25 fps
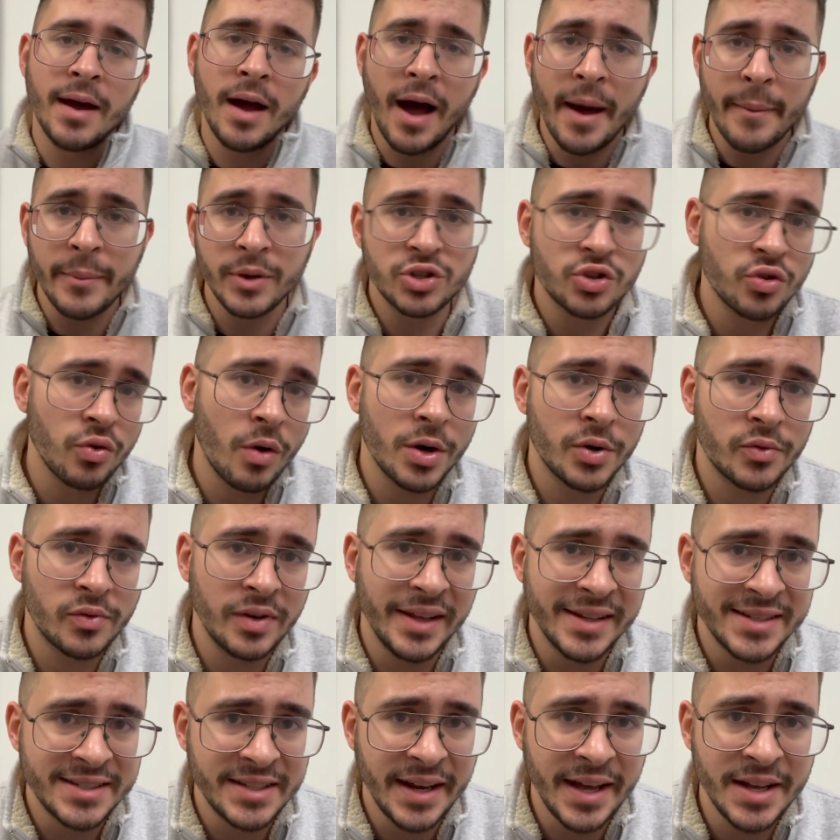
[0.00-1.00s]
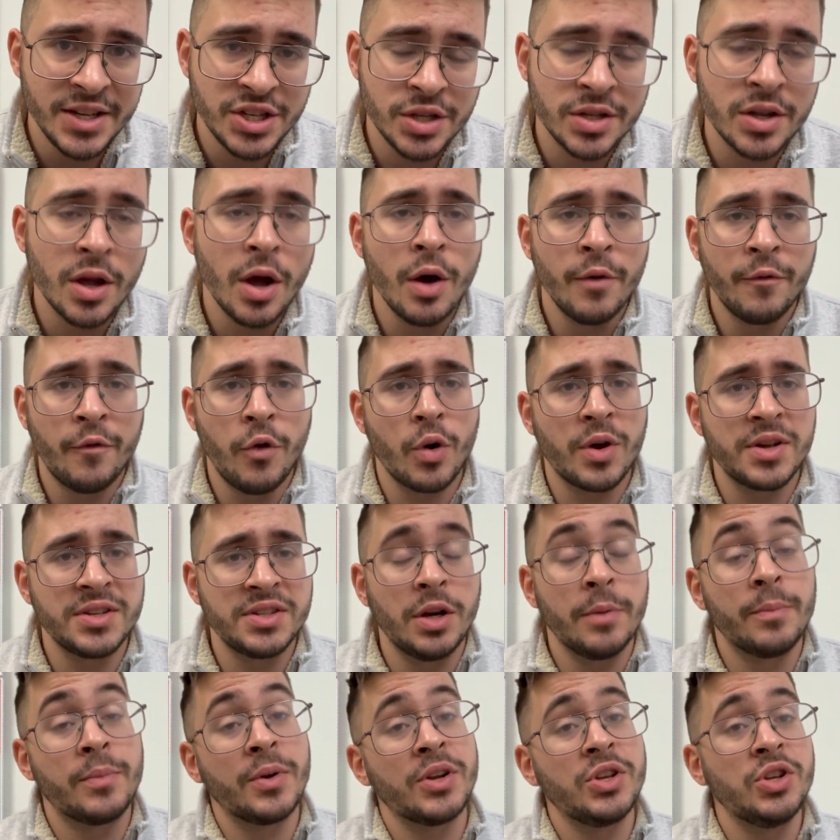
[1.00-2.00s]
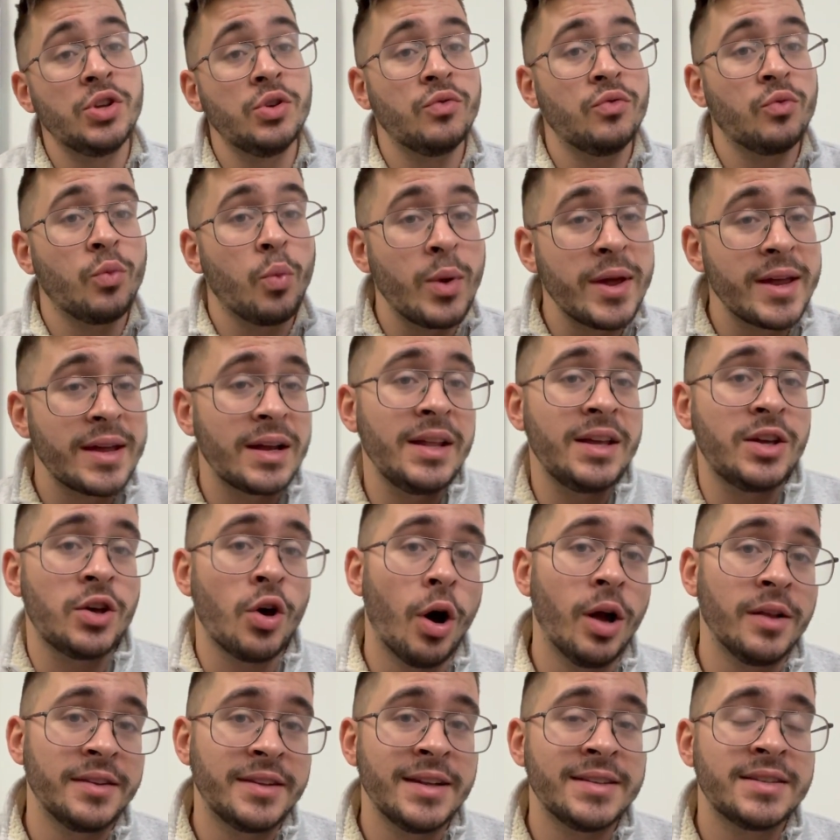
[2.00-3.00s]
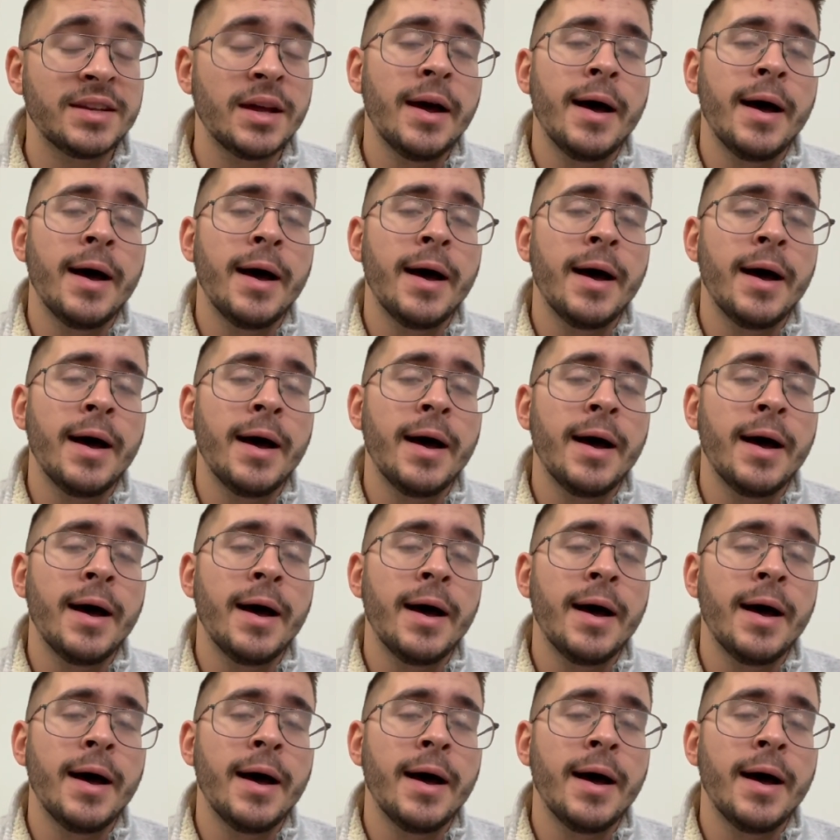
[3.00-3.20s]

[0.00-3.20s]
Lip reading: I'm a Toronto real estate agent focusing on bringing you weekly content